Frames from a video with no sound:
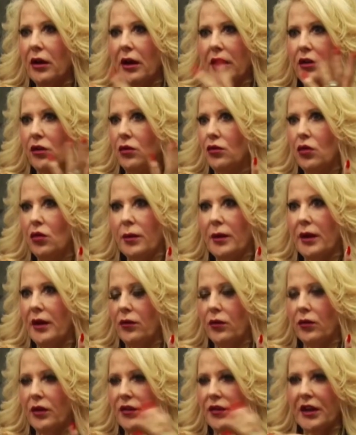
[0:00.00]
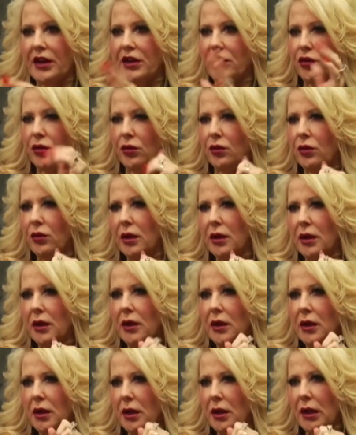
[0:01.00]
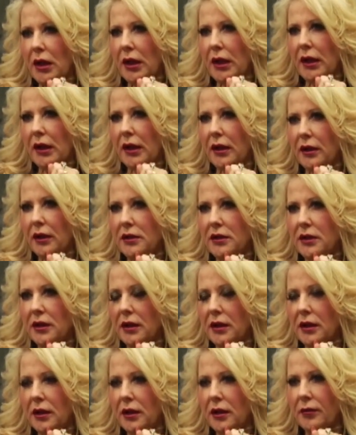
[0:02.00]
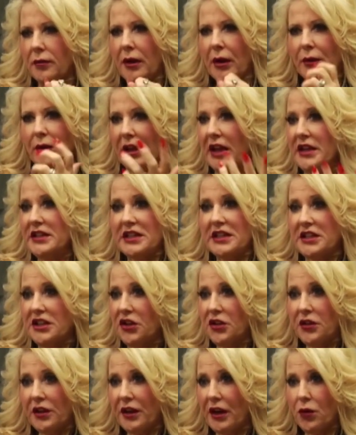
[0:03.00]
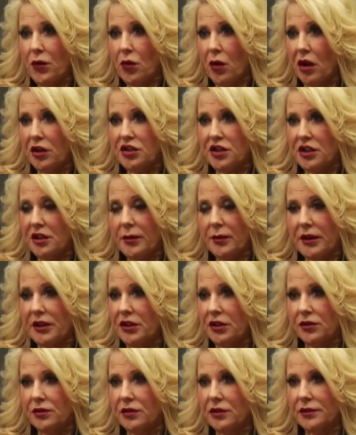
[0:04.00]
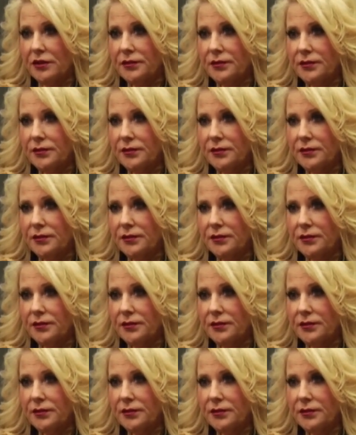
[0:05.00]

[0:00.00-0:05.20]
I don't know about what they do. And I would like to tell you that I watch them. I don't.